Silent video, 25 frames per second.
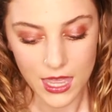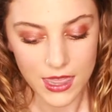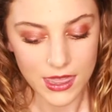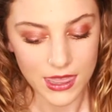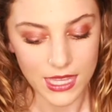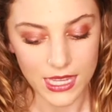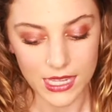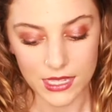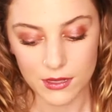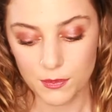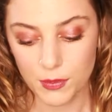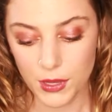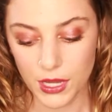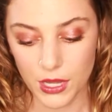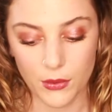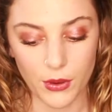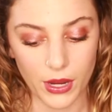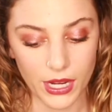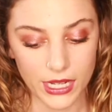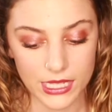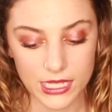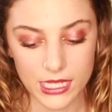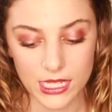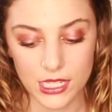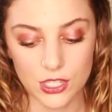These
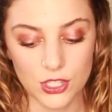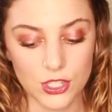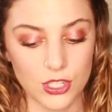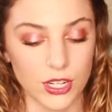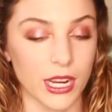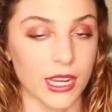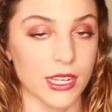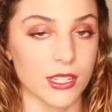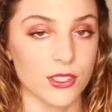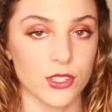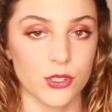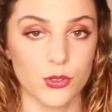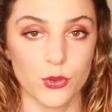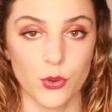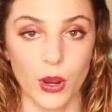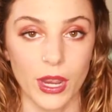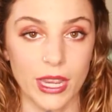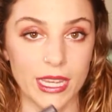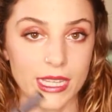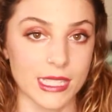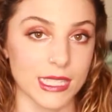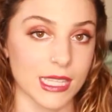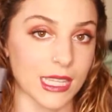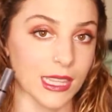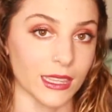PYT Strike
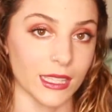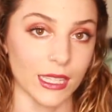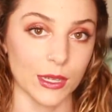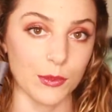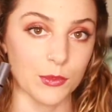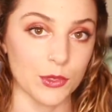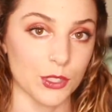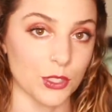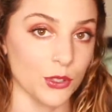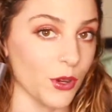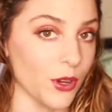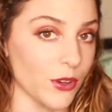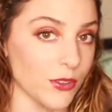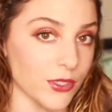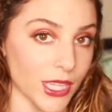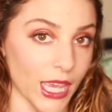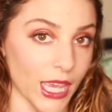Twice lip duos,